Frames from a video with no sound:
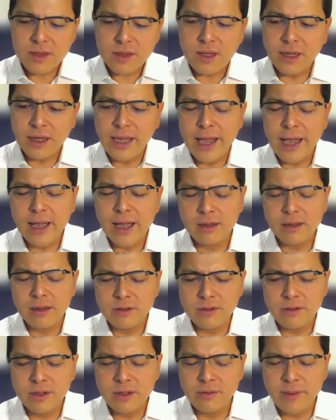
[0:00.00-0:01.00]
yeah,
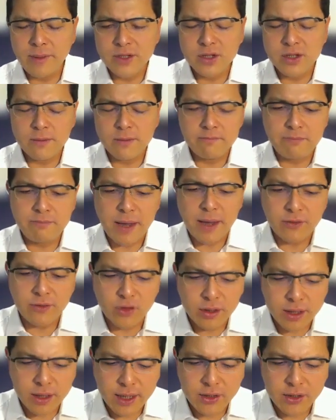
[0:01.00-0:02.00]
you mentioned
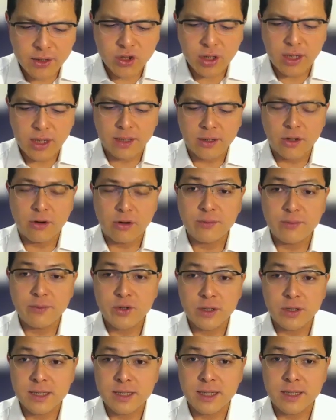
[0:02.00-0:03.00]
patronage and
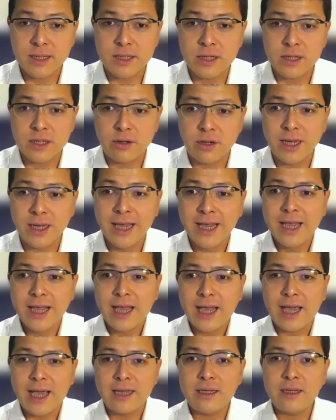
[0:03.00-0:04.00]
corruptions and so on.
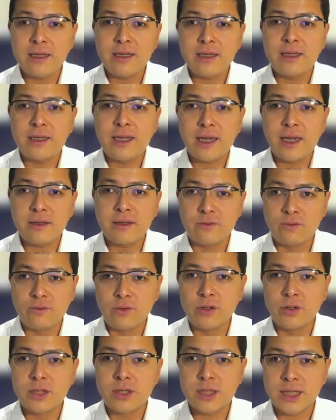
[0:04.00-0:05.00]
I think that
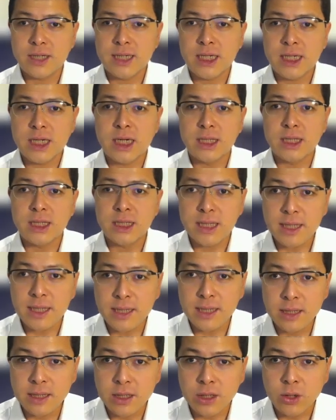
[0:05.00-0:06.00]
would
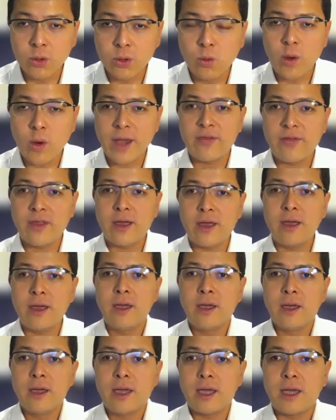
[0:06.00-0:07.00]
continue whether
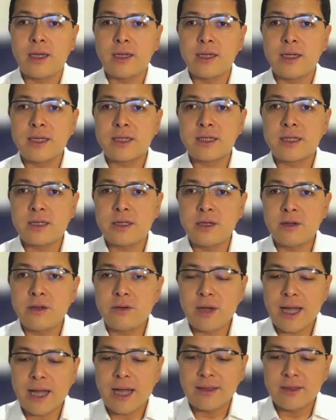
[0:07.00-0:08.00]
it is
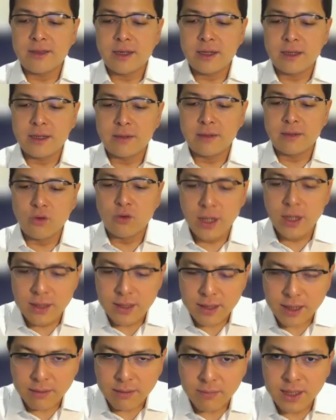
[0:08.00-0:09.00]
still under the
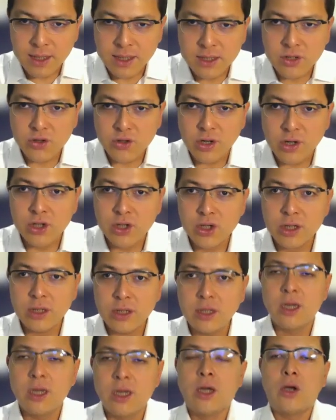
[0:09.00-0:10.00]
Muhyiddin
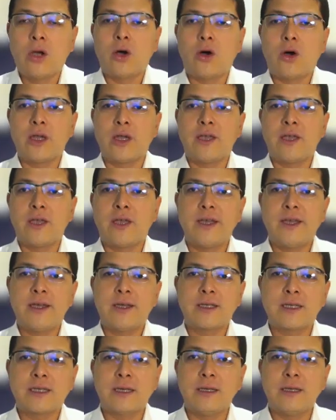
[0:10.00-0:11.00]
administration or if
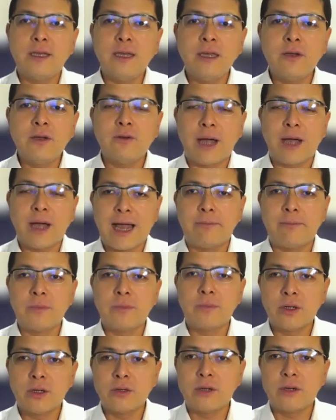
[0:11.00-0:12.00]
there's a new
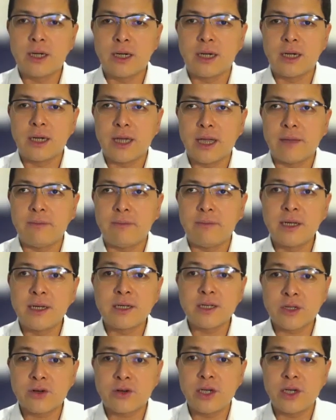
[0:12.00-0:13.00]
UMNO
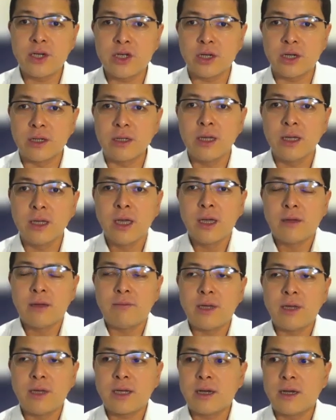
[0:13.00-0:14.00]
administration,
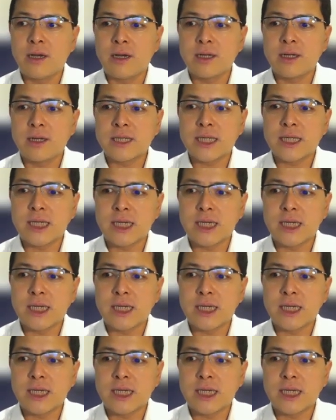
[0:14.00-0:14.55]
because,